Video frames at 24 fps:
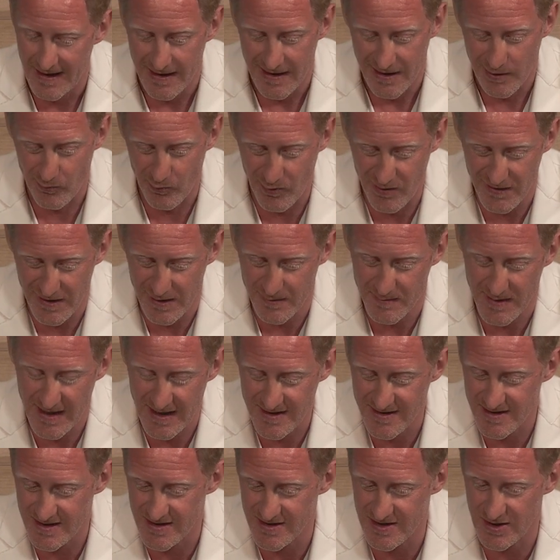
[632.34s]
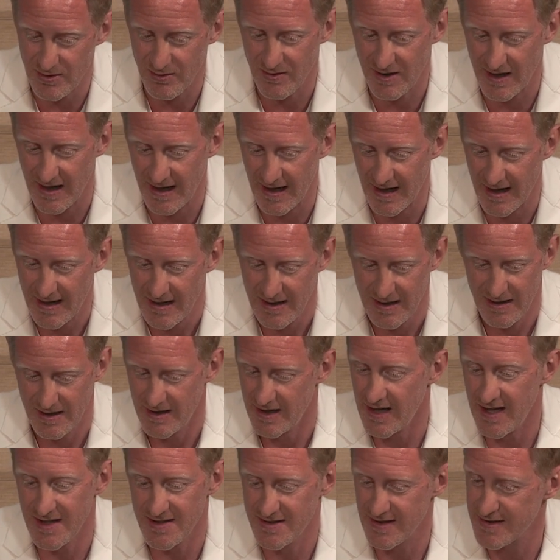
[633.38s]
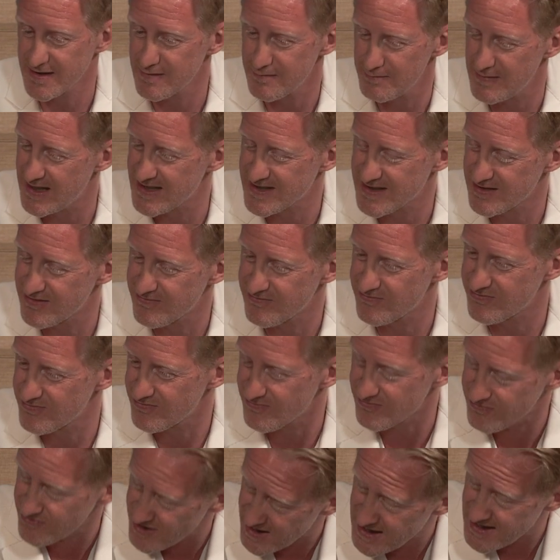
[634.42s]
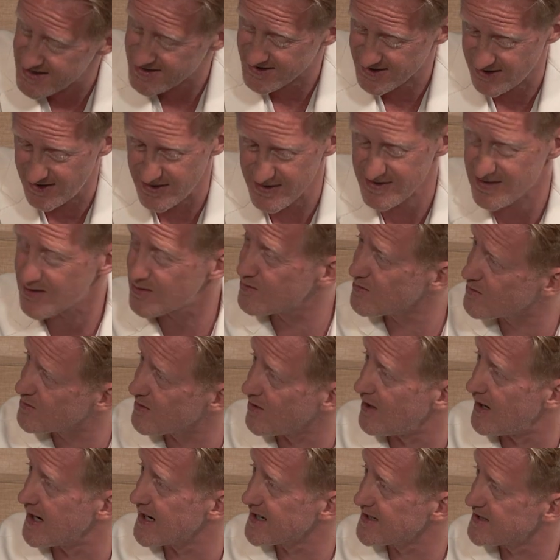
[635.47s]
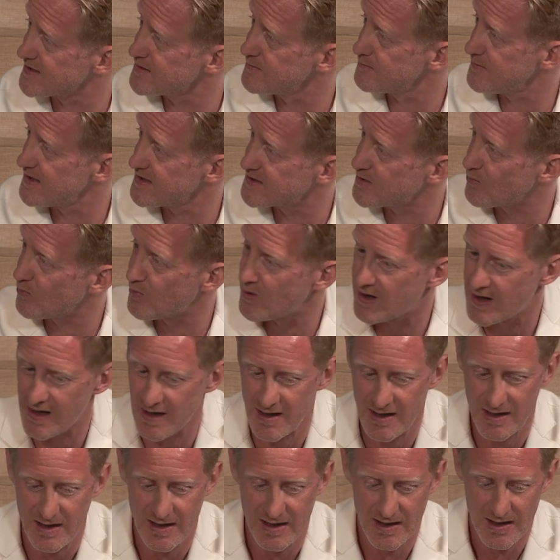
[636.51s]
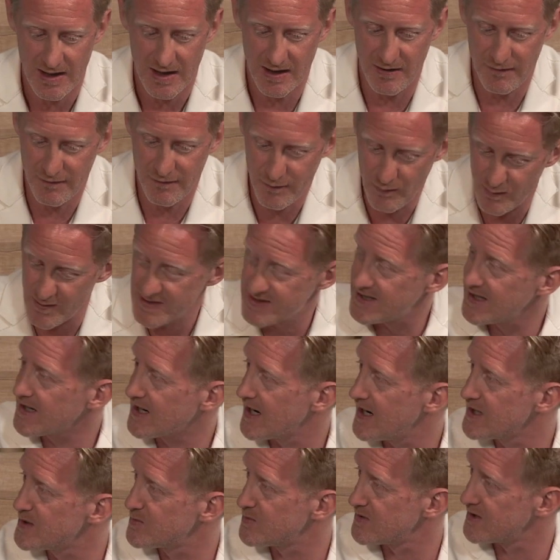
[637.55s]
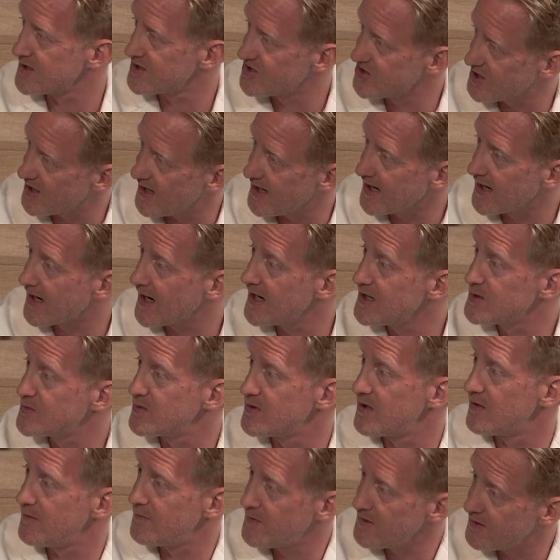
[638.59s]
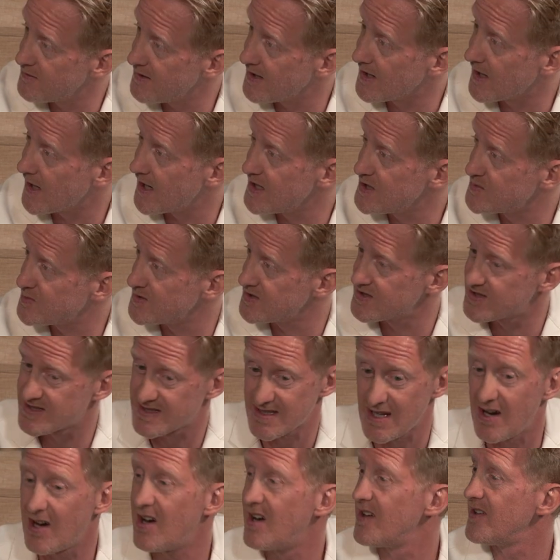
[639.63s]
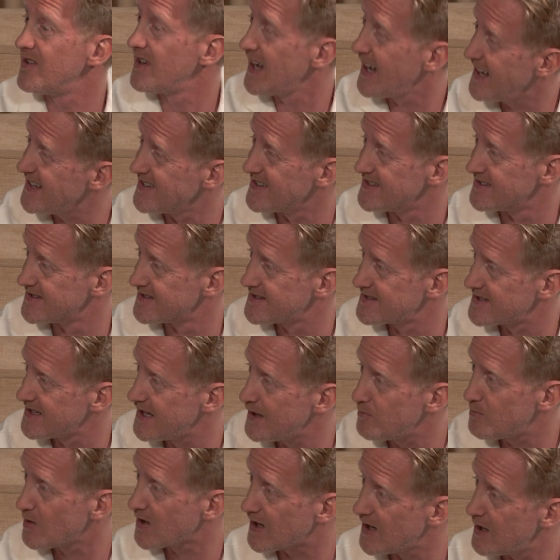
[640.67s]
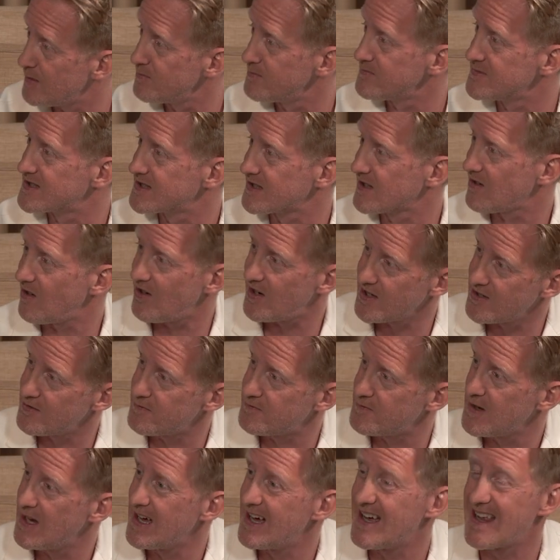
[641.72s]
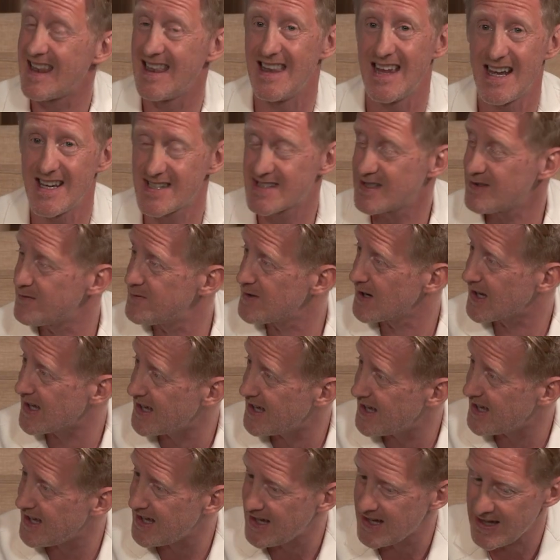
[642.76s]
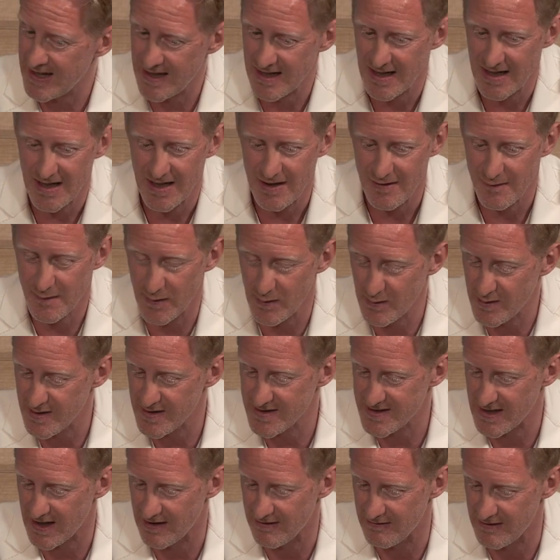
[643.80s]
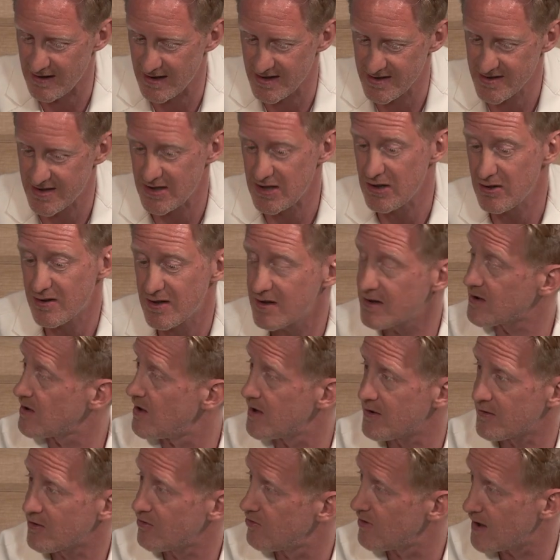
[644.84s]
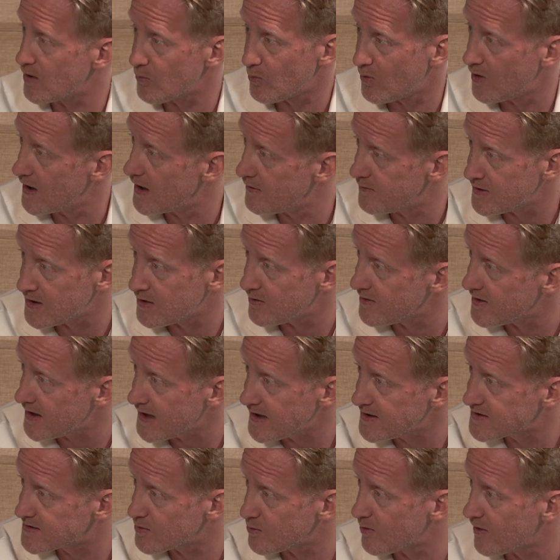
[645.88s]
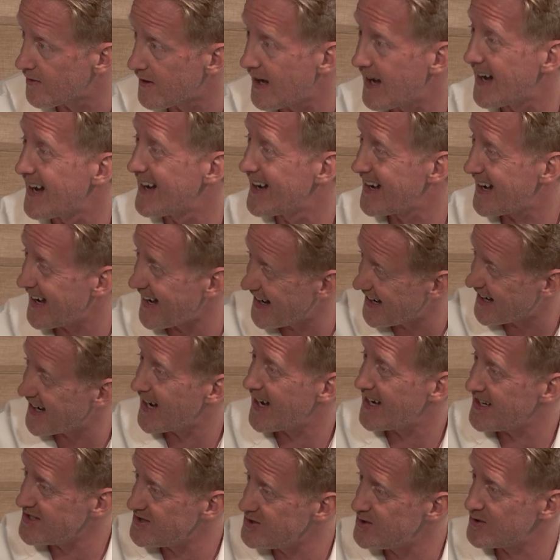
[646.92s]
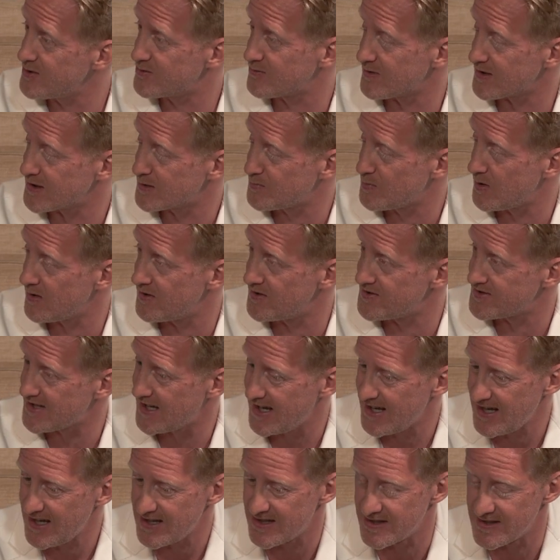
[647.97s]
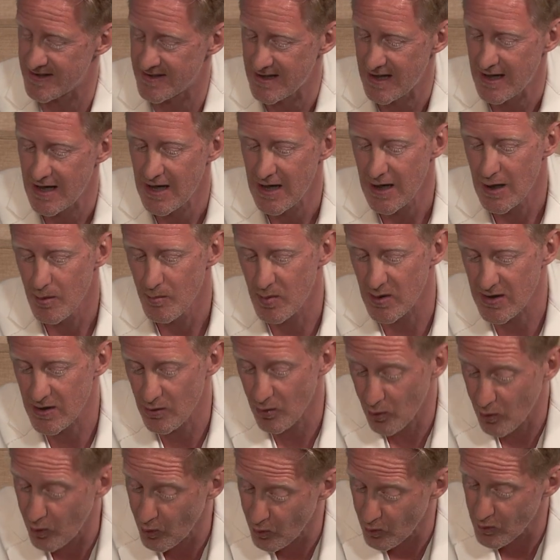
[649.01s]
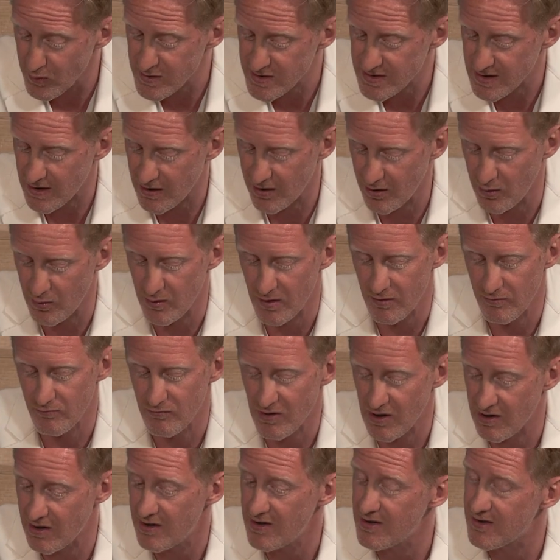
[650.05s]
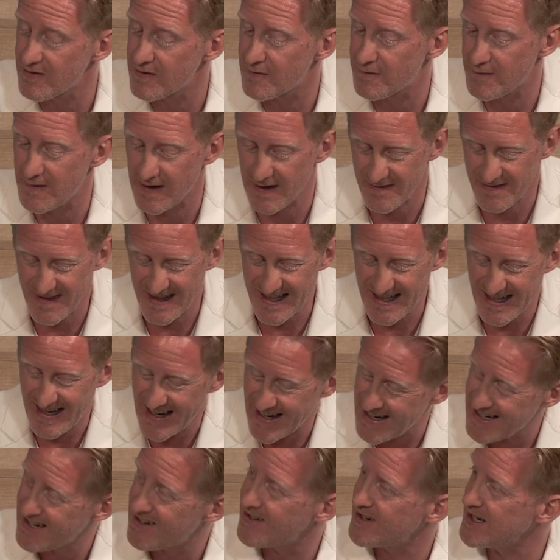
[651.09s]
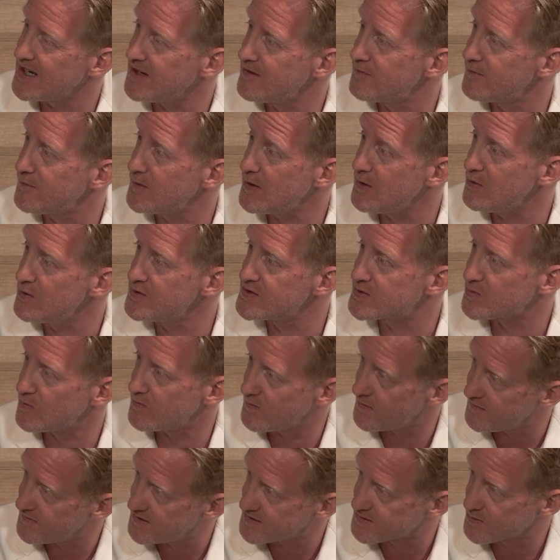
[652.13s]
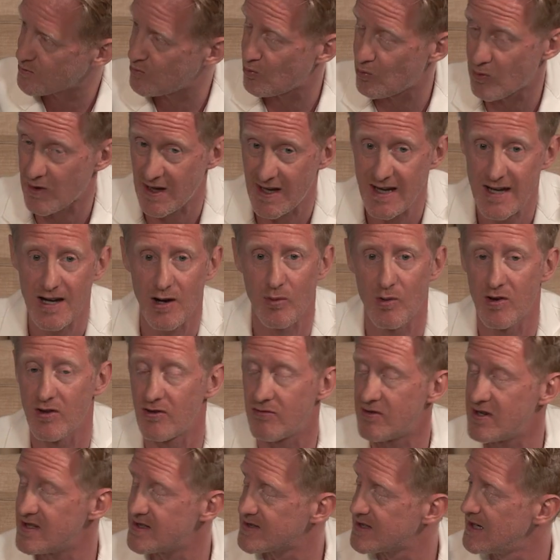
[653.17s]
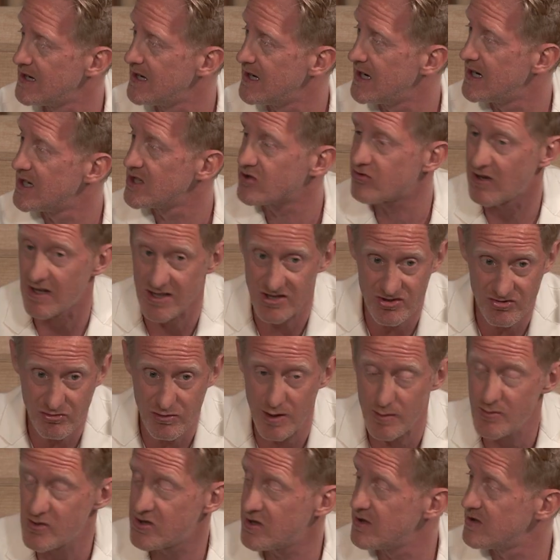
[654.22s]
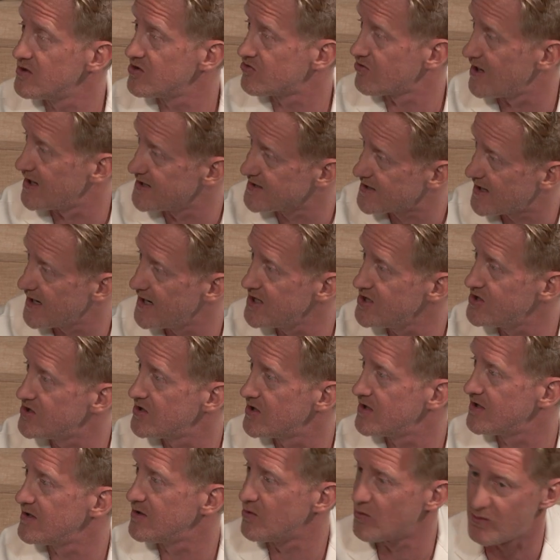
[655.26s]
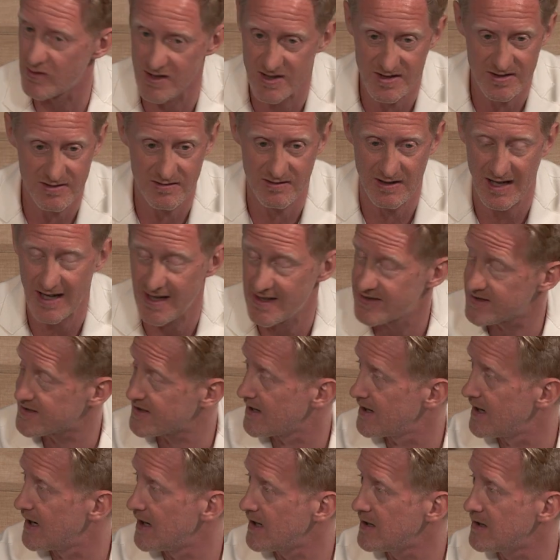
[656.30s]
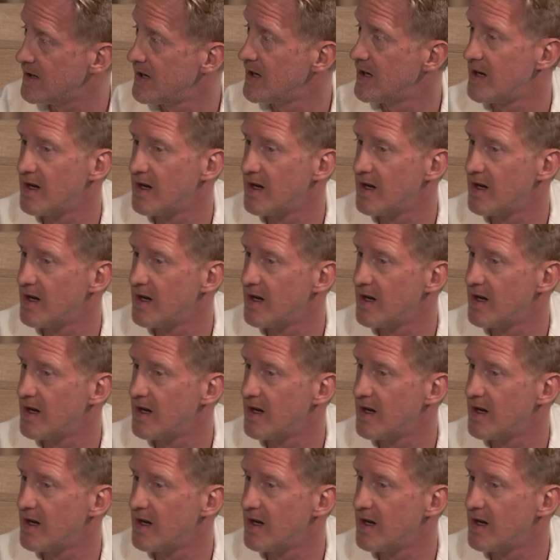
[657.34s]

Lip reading: And what that means is it doesn't matter, it starts to look like, it doesn't matter where a voice engagement, a chat engagement, a video engagement start and ends. It becomes kind of less of a key focus area. So you can kind of create whatever you need to at that end user experience end. But you can also rely on the fact the AI infused within this core layer, whether it's transcription, translation, noise cancelling,